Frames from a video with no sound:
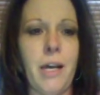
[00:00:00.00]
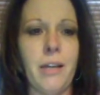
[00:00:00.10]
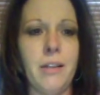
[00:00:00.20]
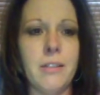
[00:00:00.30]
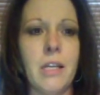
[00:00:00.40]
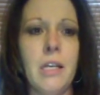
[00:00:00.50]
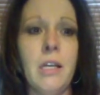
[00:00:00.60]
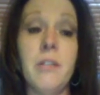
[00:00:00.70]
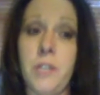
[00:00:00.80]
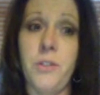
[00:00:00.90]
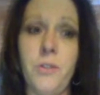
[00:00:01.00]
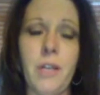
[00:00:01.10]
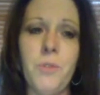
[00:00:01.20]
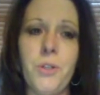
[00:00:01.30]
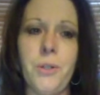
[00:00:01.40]
bottles, they do
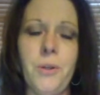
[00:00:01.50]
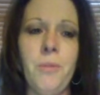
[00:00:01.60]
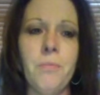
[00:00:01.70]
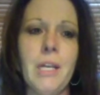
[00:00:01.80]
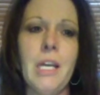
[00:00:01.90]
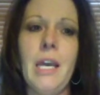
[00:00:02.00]
come true.